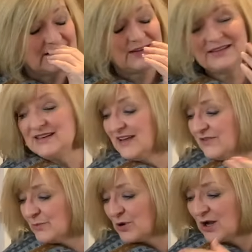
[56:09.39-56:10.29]
I didn't have
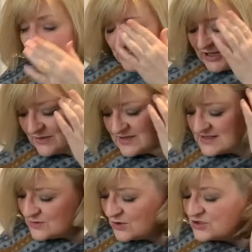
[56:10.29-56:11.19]
the problem when I
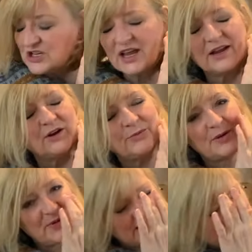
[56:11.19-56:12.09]
was crocheting on
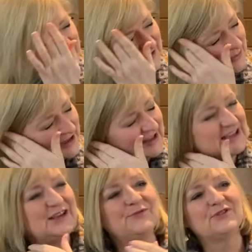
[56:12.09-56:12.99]
my Paisley, but I
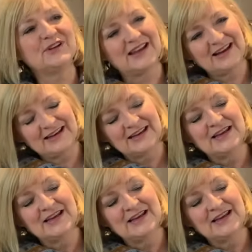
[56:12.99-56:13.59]
keep forgetting